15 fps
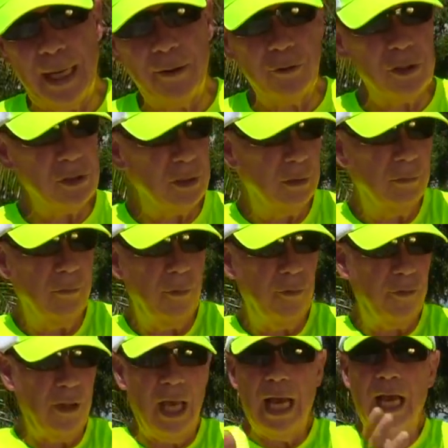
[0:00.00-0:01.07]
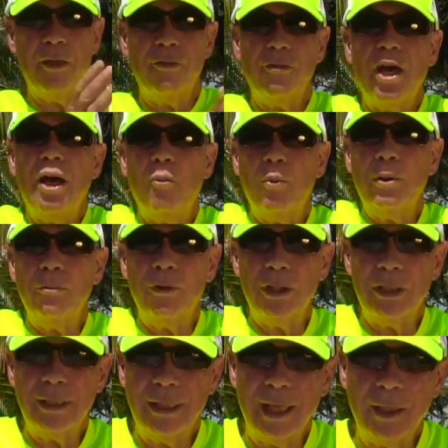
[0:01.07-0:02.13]
I thought we were
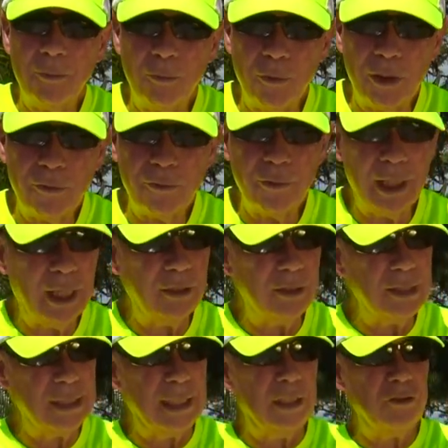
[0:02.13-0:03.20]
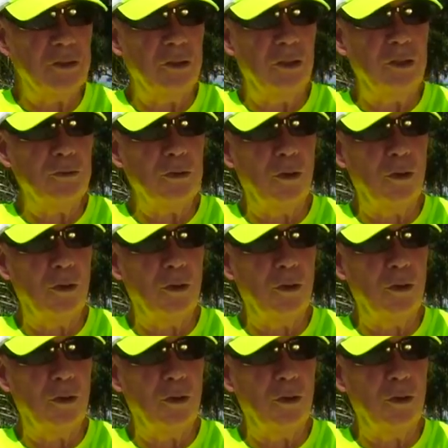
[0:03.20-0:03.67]
done with our discussion on